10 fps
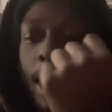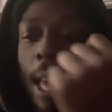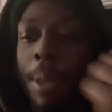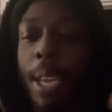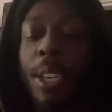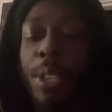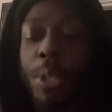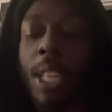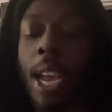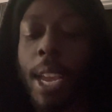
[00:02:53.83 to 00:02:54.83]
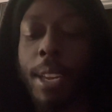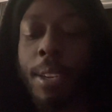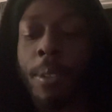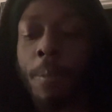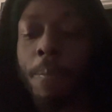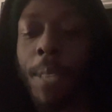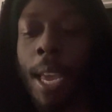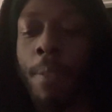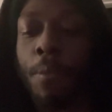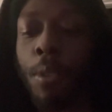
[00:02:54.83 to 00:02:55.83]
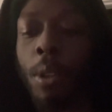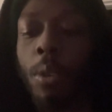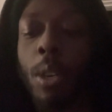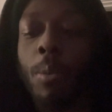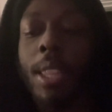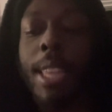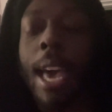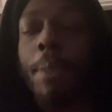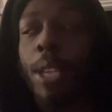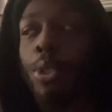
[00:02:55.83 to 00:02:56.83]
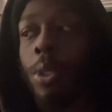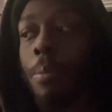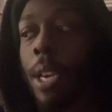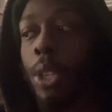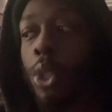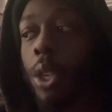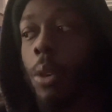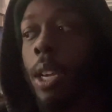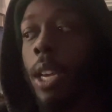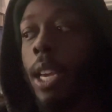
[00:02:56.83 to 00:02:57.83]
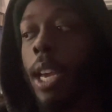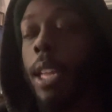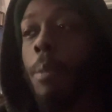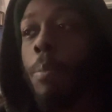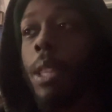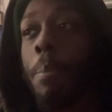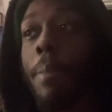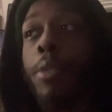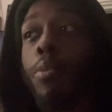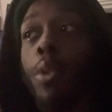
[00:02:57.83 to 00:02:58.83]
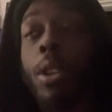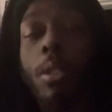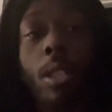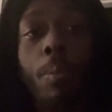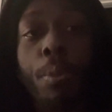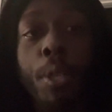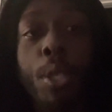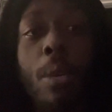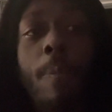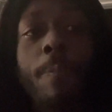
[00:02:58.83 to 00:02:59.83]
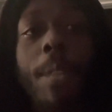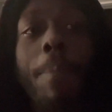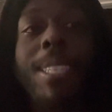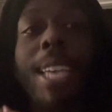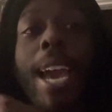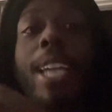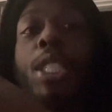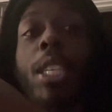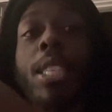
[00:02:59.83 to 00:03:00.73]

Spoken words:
I understand that if you don't go with that match on the main show, and you put the Battle Royal on the pre-show, that means AJ